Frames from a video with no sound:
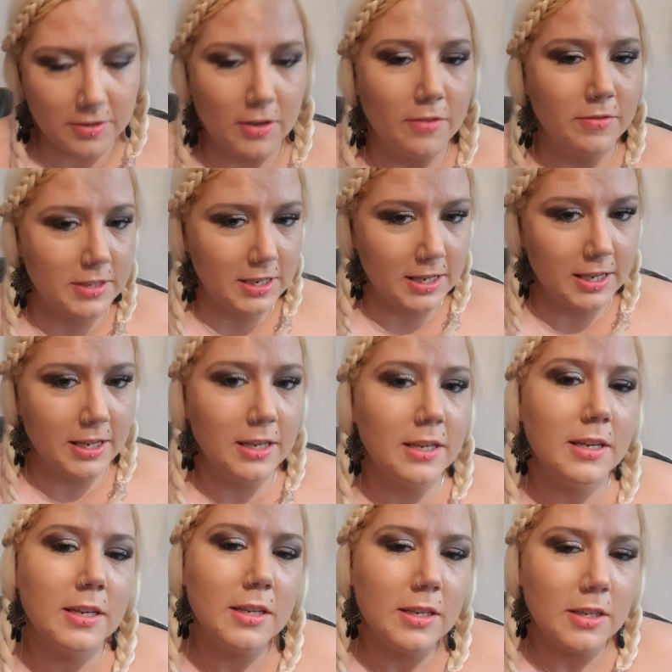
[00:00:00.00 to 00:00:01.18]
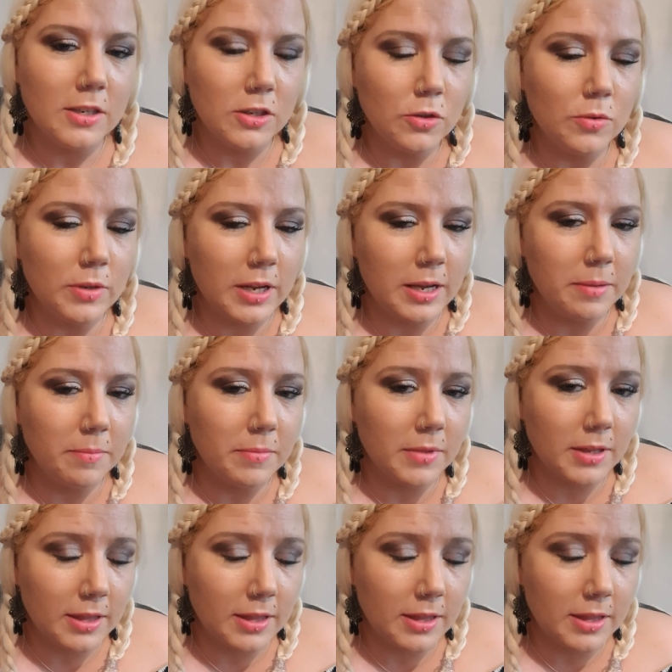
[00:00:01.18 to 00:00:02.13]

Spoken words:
Obviously, you name the